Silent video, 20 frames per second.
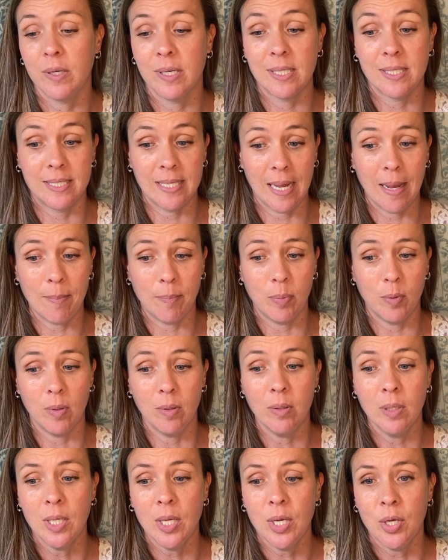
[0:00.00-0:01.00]

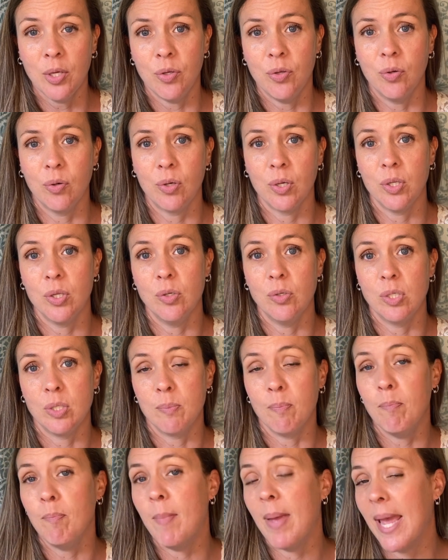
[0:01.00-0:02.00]
example, you could use
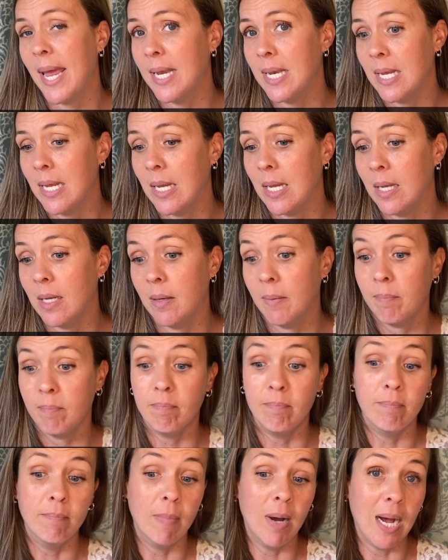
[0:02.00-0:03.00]
many,
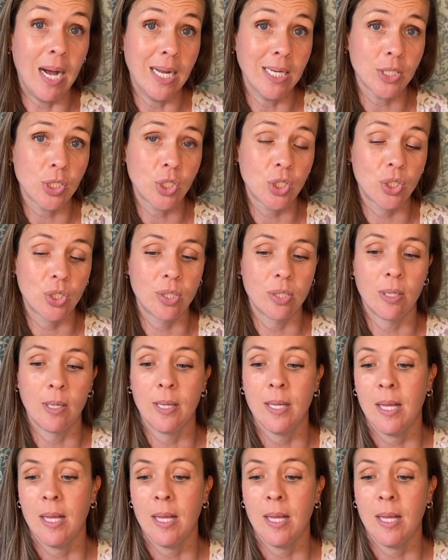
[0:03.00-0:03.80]
much,